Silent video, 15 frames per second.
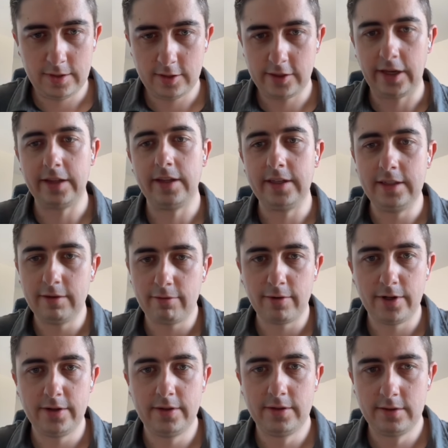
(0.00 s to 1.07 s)
slightly
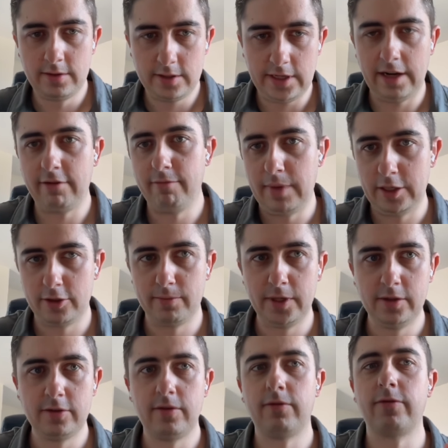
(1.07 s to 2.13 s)
different set of
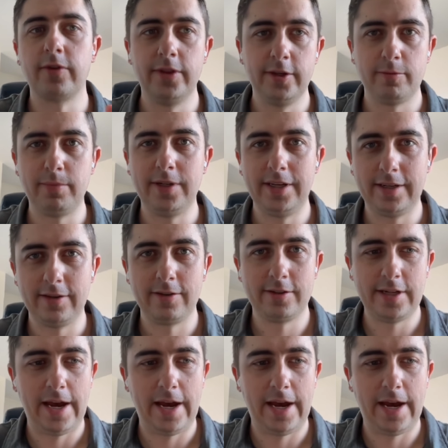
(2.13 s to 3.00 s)
measurements for this particular